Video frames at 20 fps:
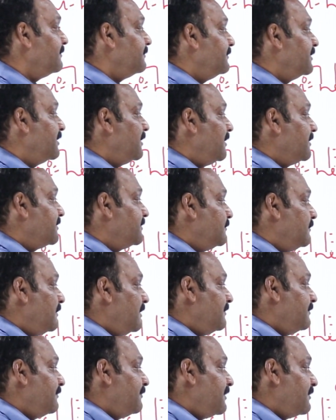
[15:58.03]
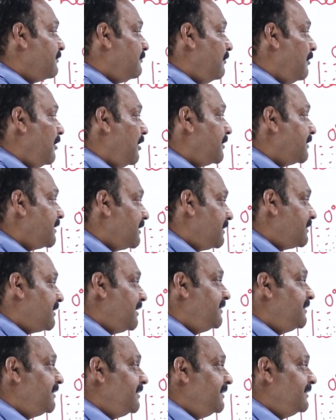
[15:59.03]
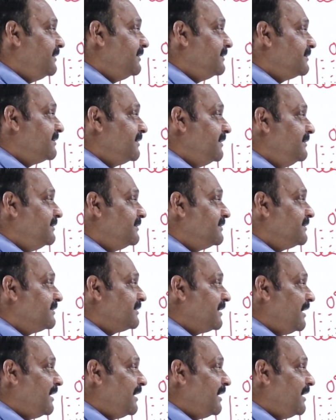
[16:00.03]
Because for water at 100 degrees Celsius,